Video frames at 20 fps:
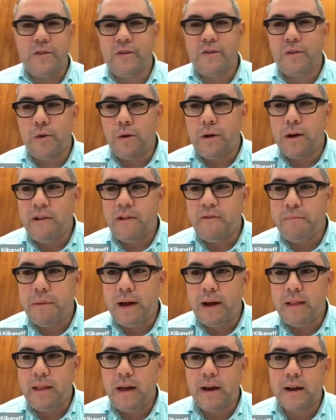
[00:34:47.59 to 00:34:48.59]
story of
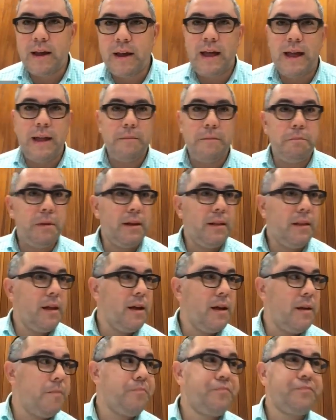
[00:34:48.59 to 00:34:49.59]
Balak and
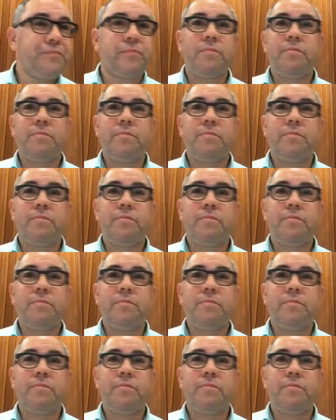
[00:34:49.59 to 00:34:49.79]
Bilam.